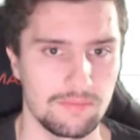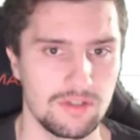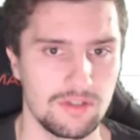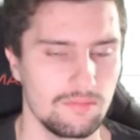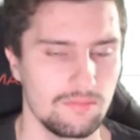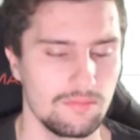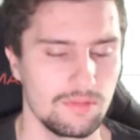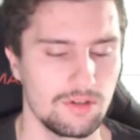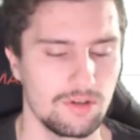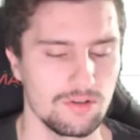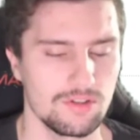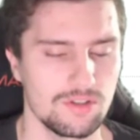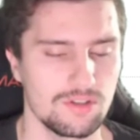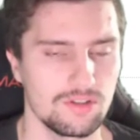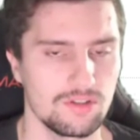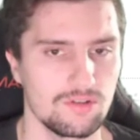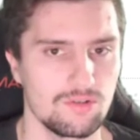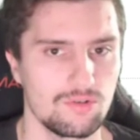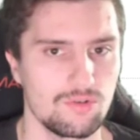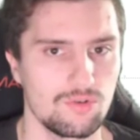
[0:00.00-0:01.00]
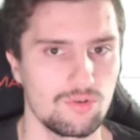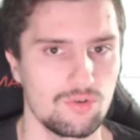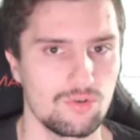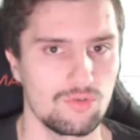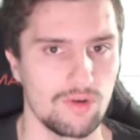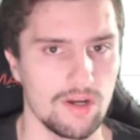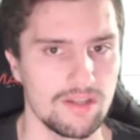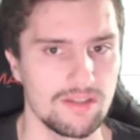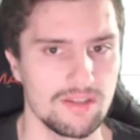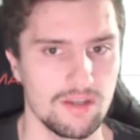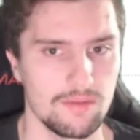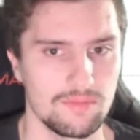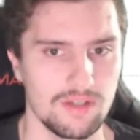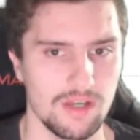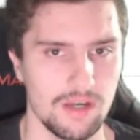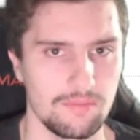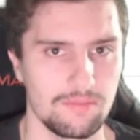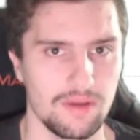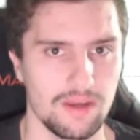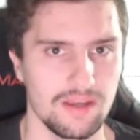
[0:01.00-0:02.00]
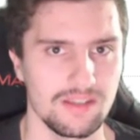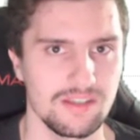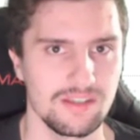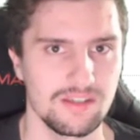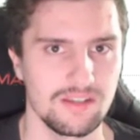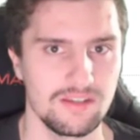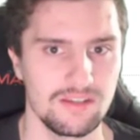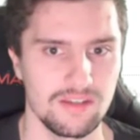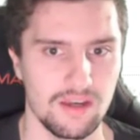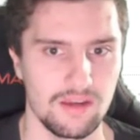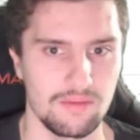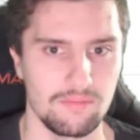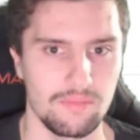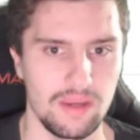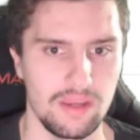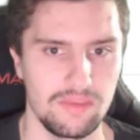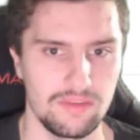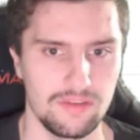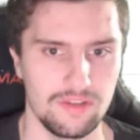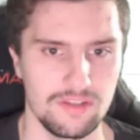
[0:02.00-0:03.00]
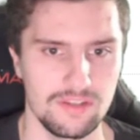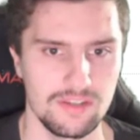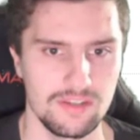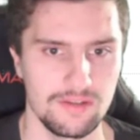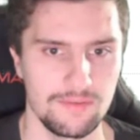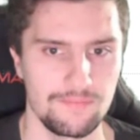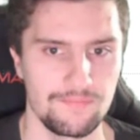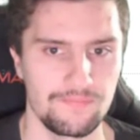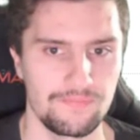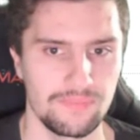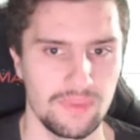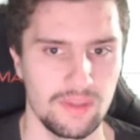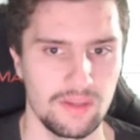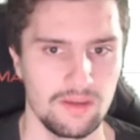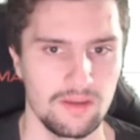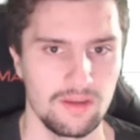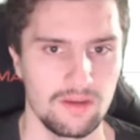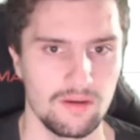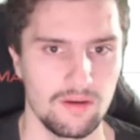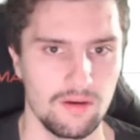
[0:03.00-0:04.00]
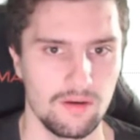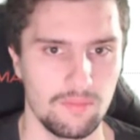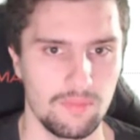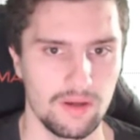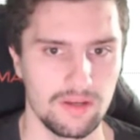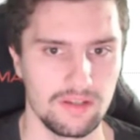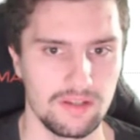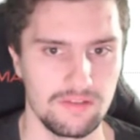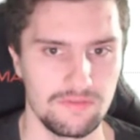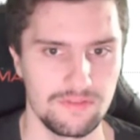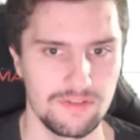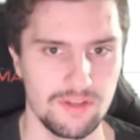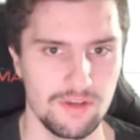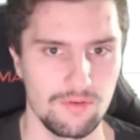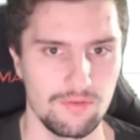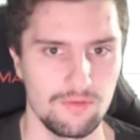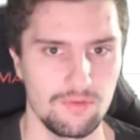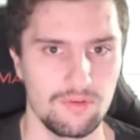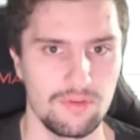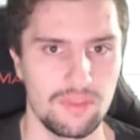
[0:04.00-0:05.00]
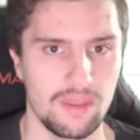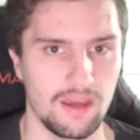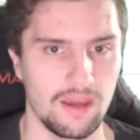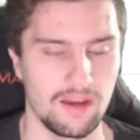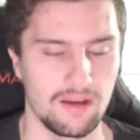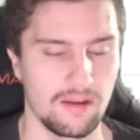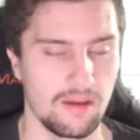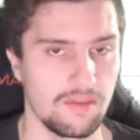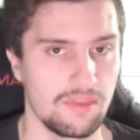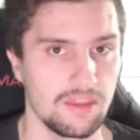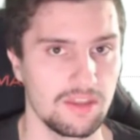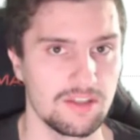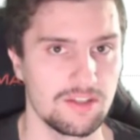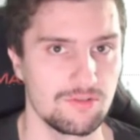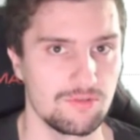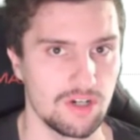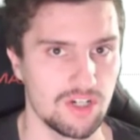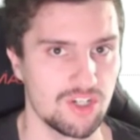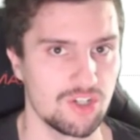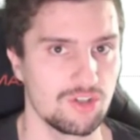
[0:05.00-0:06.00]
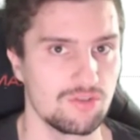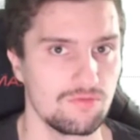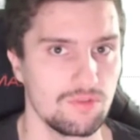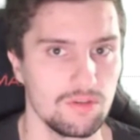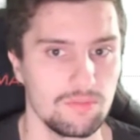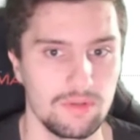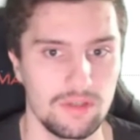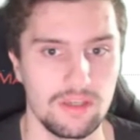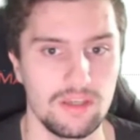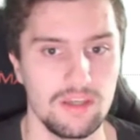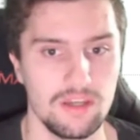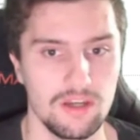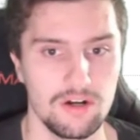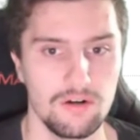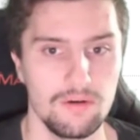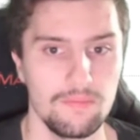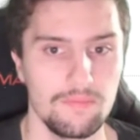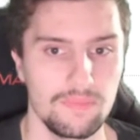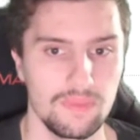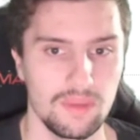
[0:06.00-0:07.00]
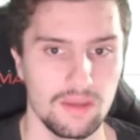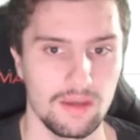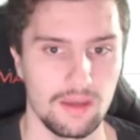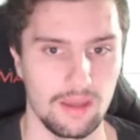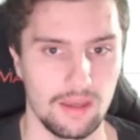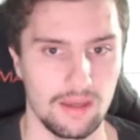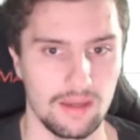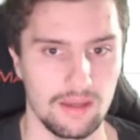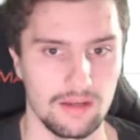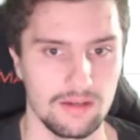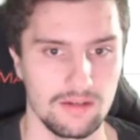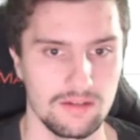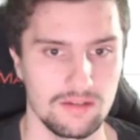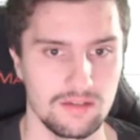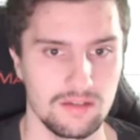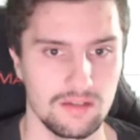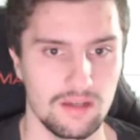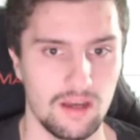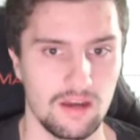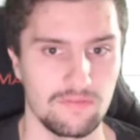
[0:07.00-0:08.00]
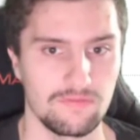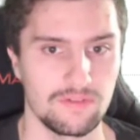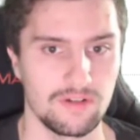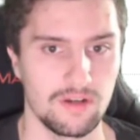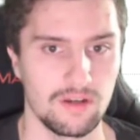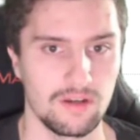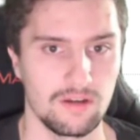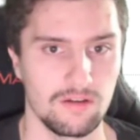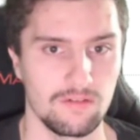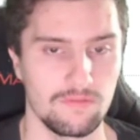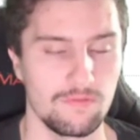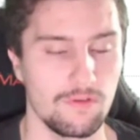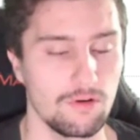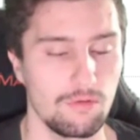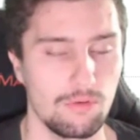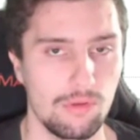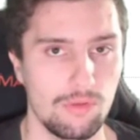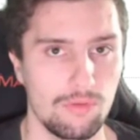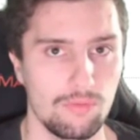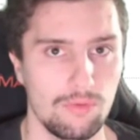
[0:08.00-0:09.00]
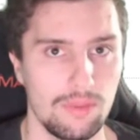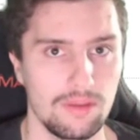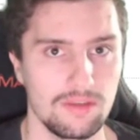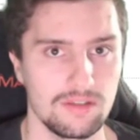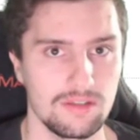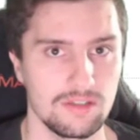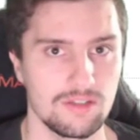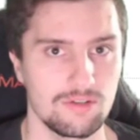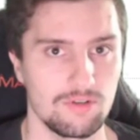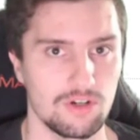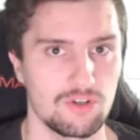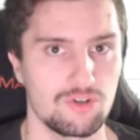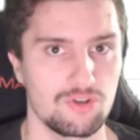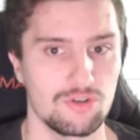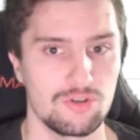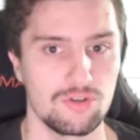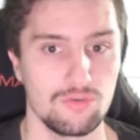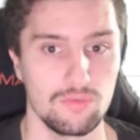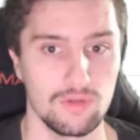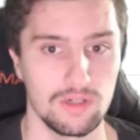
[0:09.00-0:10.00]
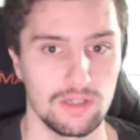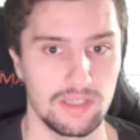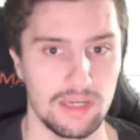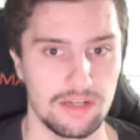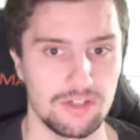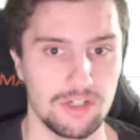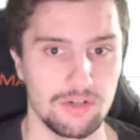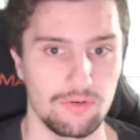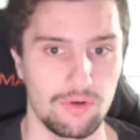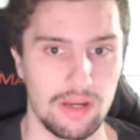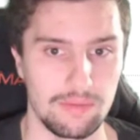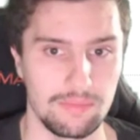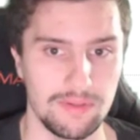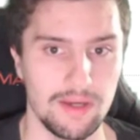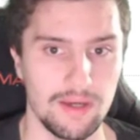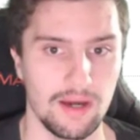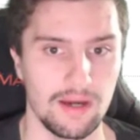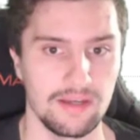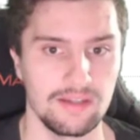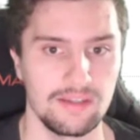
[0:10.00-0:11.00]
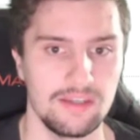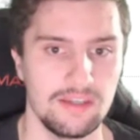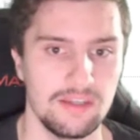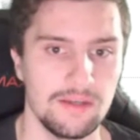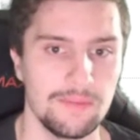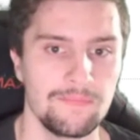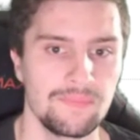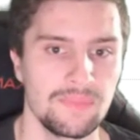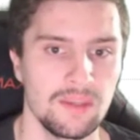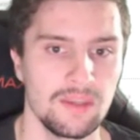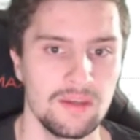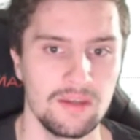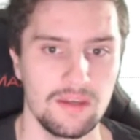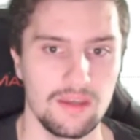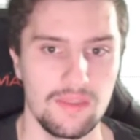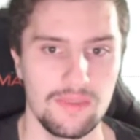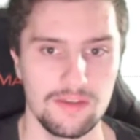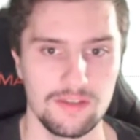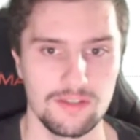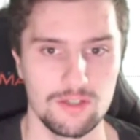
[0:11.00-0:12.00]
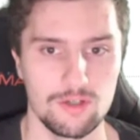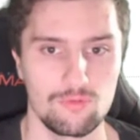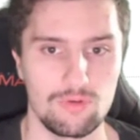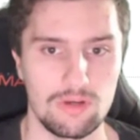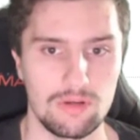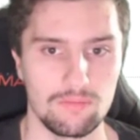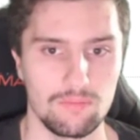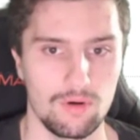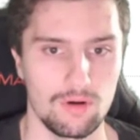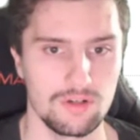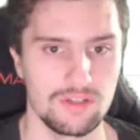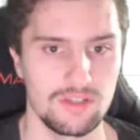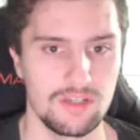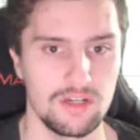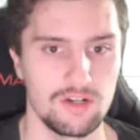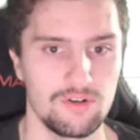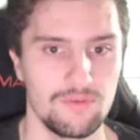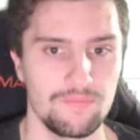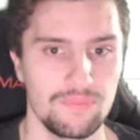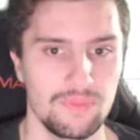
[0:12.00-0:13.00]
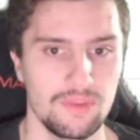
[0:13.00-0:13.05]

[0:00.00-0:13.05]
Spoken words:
here, because quite some time passed since I made this. But if so, then the instructions will be here. And after following through these instructions, you will get your API key in this green box here.